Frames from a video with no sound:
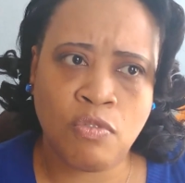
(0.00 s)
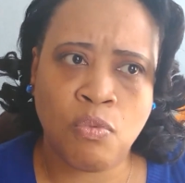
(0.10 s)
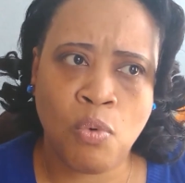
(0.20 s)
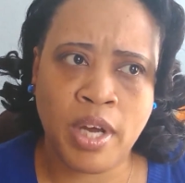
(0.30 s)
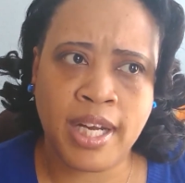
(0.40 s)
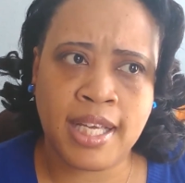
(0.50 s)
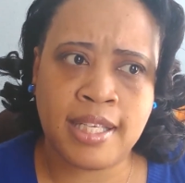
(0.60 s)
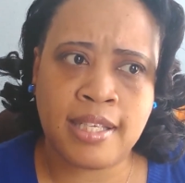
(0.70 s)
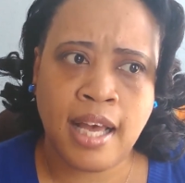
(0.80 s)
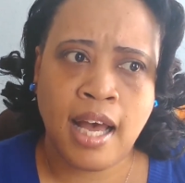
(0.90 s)
of what
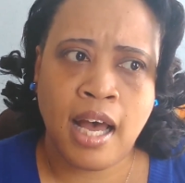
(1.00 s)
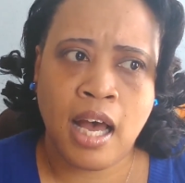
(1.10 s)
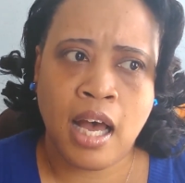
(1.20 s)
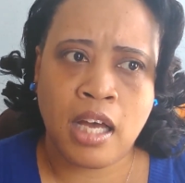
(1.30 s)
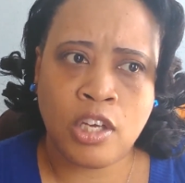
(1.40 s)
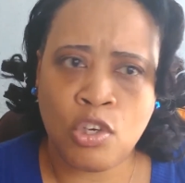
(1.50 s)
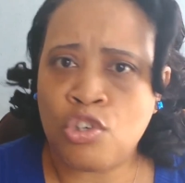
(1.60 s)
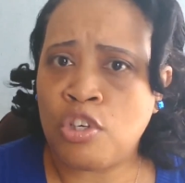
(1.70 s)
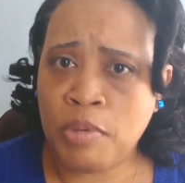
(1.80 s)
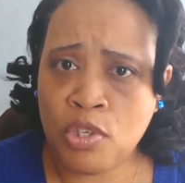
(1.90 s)
is you
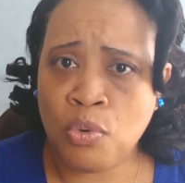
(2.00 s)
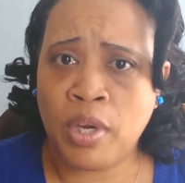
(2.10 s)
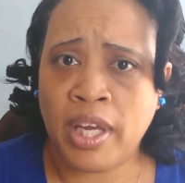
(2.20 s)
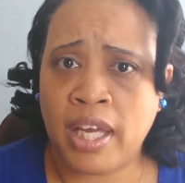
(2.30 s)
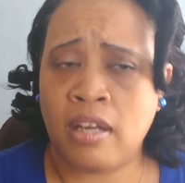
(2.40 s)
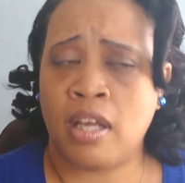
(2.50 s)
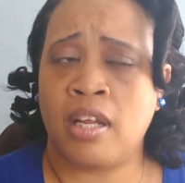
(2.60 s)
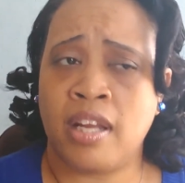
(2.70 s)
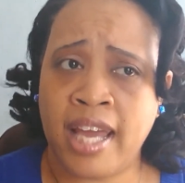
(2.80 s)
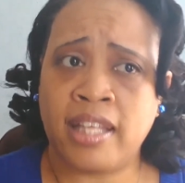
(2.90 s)
should be doing and
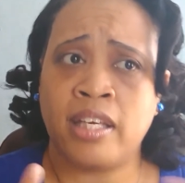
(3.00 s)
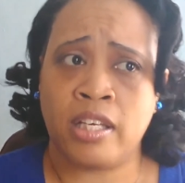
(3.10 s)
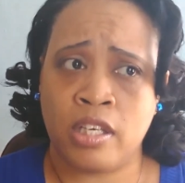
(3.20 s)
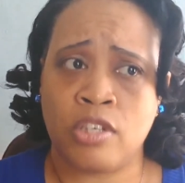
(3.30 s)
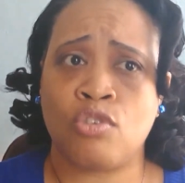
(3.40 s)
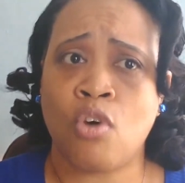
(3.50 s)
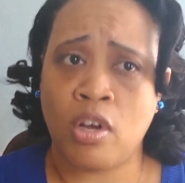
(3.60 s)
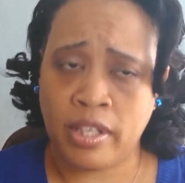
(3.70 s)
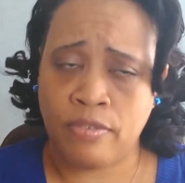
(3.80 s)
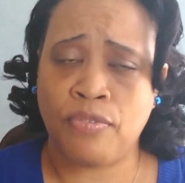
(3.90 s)
innately,
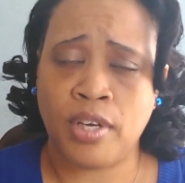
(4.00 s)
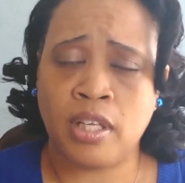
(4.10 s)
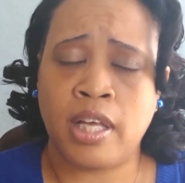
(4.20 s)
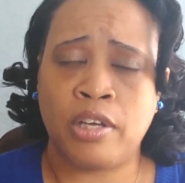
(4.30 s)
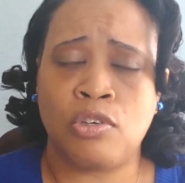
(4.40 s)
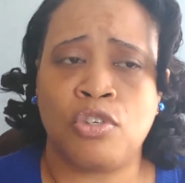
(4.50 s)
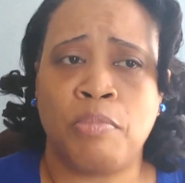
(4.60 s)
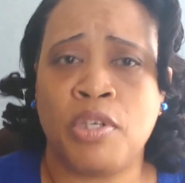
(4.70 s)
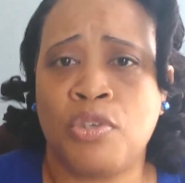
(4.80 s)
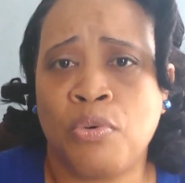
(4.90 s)
strongly feel that you
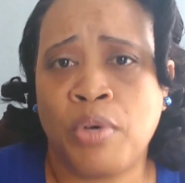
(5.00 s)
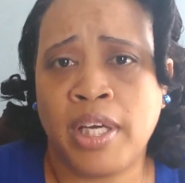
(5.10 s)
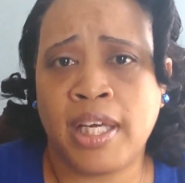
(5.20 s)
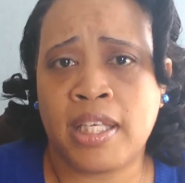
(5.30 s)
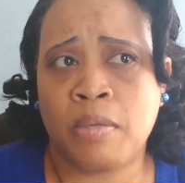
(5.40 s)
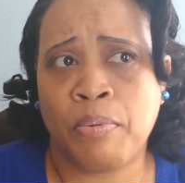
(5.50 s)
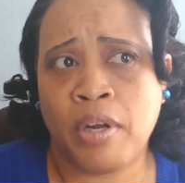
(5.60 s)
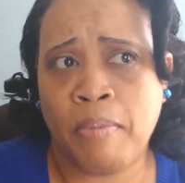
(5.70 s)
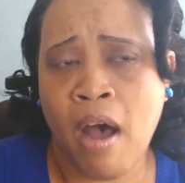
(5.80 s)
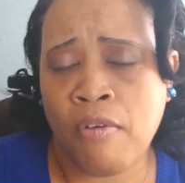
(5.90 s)
should be doing is a
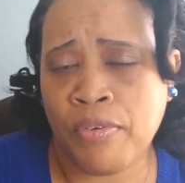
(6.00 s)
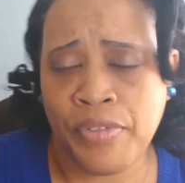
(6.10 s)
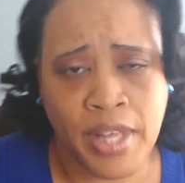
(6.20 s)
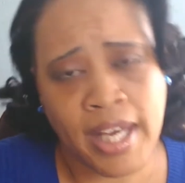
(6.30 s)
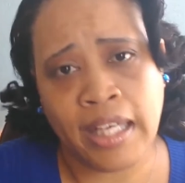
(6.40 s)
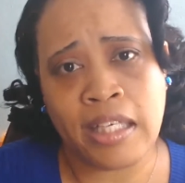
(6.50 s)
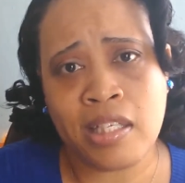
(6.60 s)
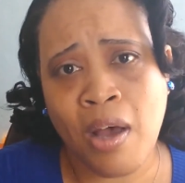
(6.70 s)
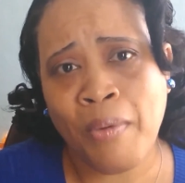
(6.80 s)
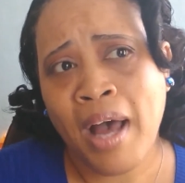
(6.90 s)
pretty powerful thing.
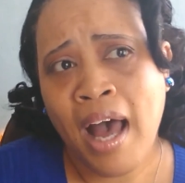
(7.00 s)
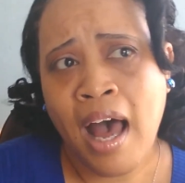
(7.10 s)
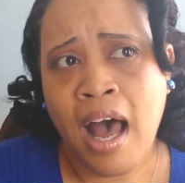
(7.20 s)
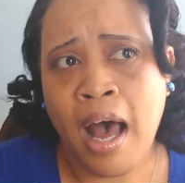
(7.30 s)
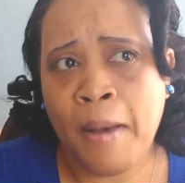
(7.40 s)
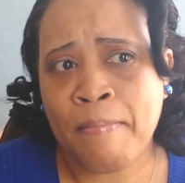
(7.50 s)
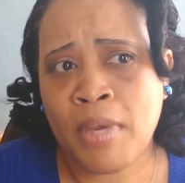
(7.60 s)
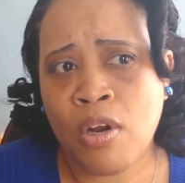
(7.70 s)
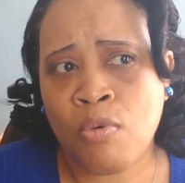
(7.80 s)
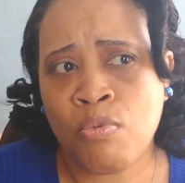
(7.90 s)
So,
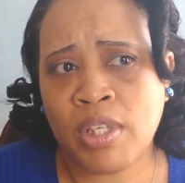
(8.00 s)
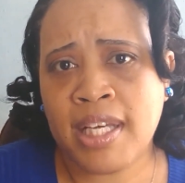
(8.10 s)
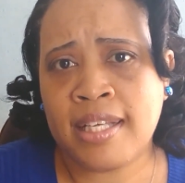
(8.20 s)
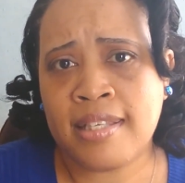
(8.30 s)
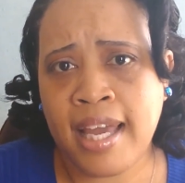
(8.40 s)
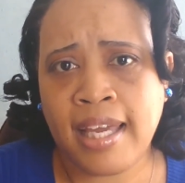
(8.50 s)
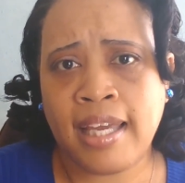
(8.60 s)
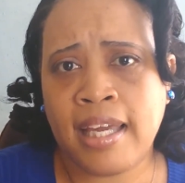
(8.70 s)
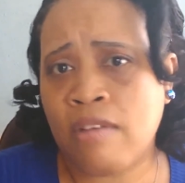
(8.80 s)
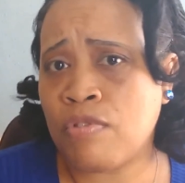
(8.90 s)
really
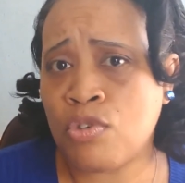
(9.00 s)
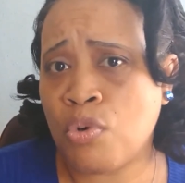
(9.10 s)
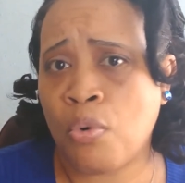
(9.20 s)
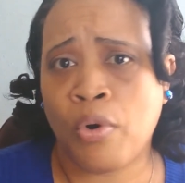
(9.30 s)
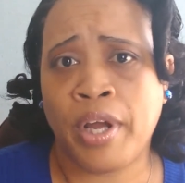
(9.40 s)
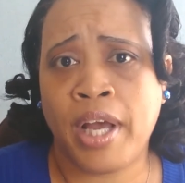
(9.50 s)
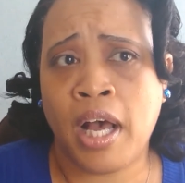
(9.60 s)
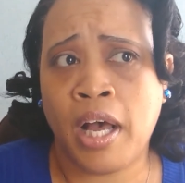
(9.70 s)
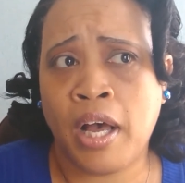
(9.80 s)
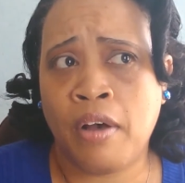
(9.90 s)
taking inventory
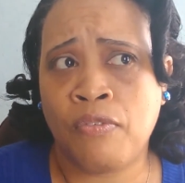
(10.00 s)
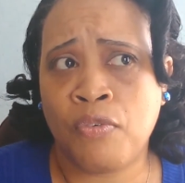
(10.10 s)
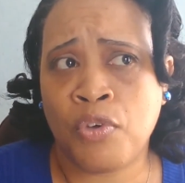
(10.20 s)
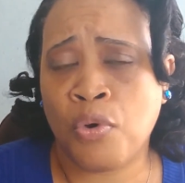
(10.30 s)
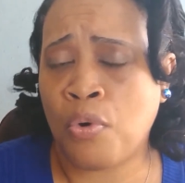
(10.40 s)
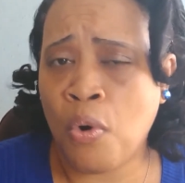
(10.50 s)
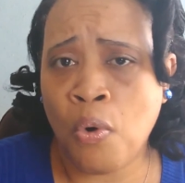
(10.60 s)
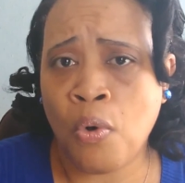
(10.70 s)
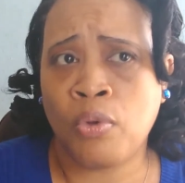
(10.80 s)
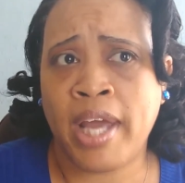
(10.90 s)
of your
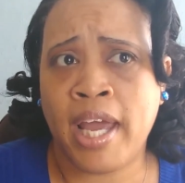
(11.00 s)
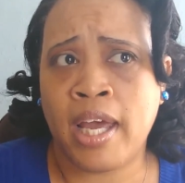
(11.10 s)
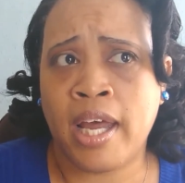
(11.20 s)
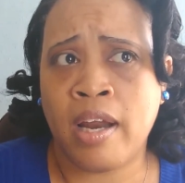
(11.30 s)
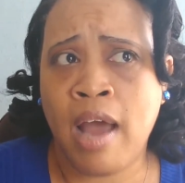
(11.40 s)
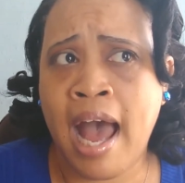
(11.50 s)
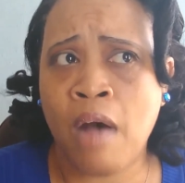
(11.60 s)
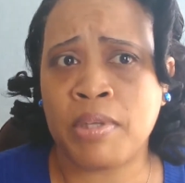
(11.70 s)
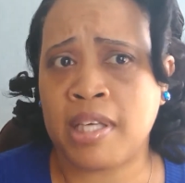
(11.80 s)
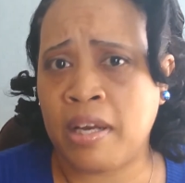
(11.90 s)
goal and
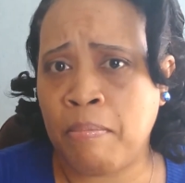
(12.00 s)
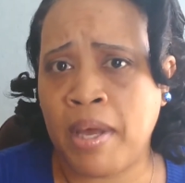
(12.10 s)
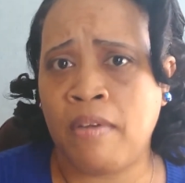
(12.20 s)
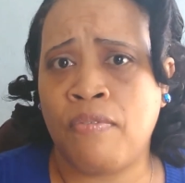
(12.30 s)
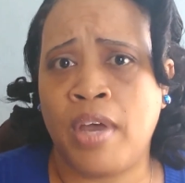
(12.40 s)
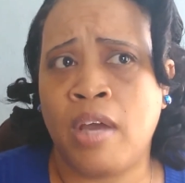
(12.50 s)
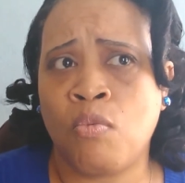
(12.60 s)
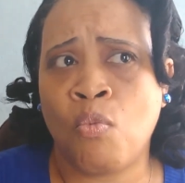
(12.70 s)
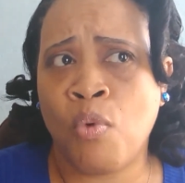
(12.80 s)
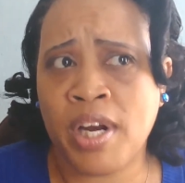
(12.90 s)
how it's going to benefit
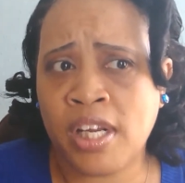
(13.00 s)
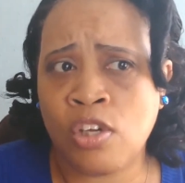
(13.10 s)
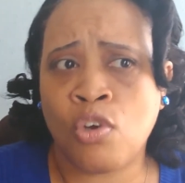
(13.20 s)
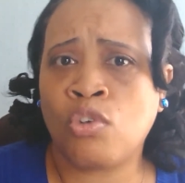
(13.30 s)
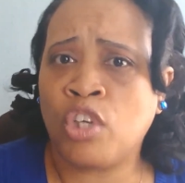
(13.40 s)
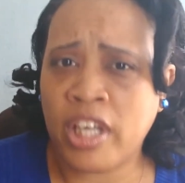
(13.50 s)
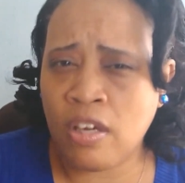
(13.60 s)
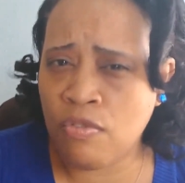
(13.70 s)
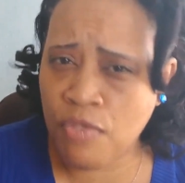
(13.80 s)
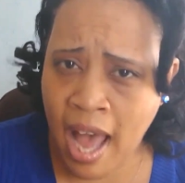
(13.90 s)
and what you're
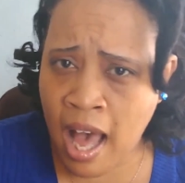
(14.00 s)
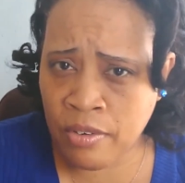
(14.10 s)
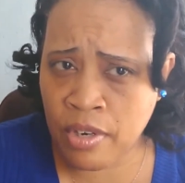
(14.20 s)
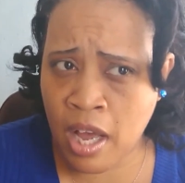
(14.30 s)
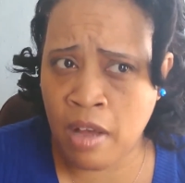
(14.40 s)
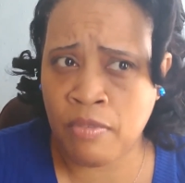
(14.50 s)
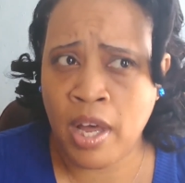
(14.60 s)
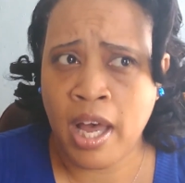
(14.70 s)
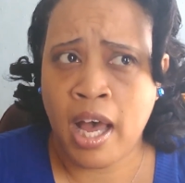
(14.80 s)
looking out of